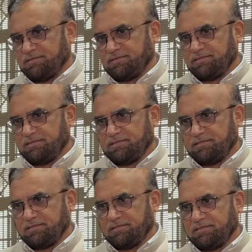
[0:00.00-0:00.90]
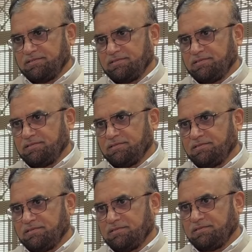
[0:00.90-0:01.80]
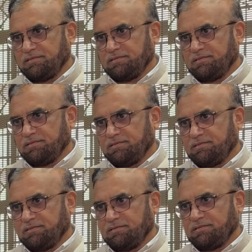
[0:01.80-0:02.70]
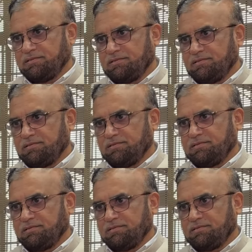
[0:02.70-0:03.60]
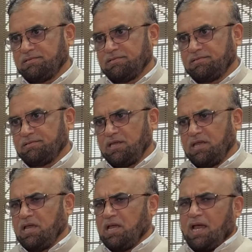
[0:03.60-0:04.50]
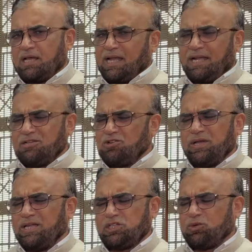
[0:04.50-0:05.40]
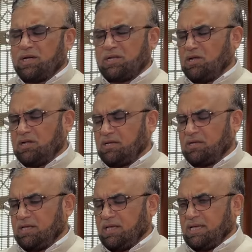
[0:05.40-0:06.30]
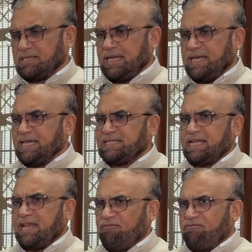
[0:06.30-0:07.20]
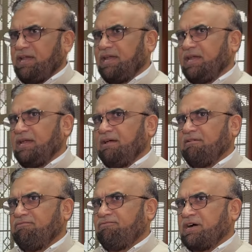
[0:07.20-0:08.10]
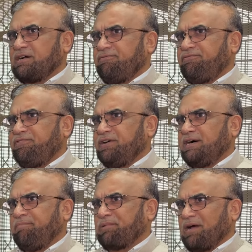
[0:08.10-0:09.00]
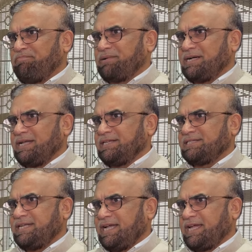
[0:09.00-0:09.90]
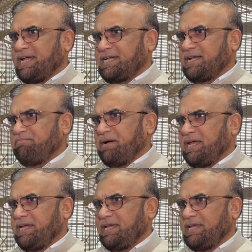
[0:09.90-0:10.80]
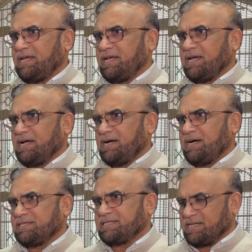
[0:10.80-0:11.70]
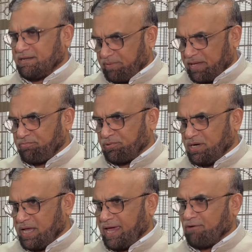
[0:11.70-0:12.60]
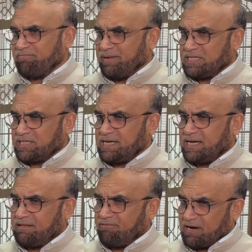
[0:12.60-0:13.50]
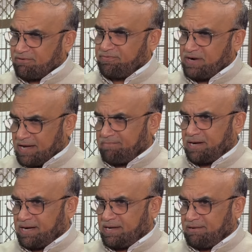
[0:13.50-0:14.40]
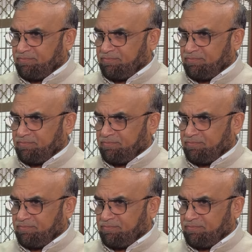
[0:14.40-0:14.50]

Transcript: aim to bring in more representation for women in the boards. That no issue at all. See, each and every Waqf uh, properties dedicated by uh, certain people have mentioned in the Waqf Nama